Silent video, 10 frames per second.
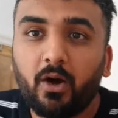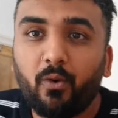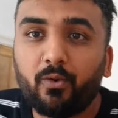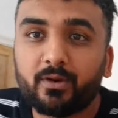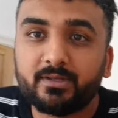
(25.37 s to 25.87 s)

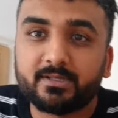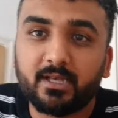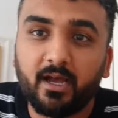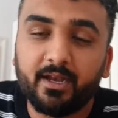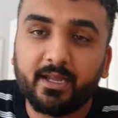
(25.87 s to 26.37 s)
all
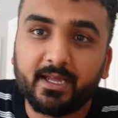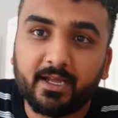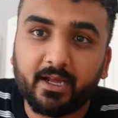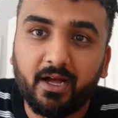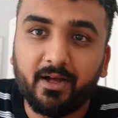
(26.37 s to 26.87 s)
concerning
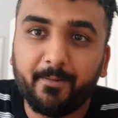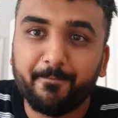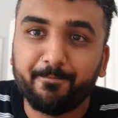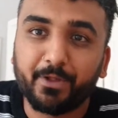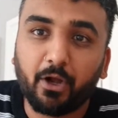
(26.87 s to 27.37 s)

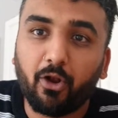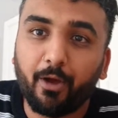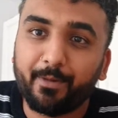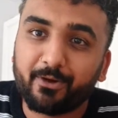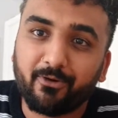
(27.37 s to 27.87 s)
the
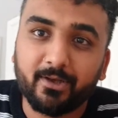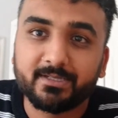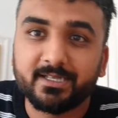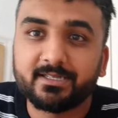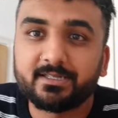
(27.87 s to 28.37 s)
climate
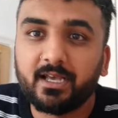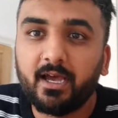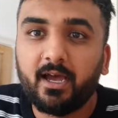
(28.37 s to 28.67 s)
crisis.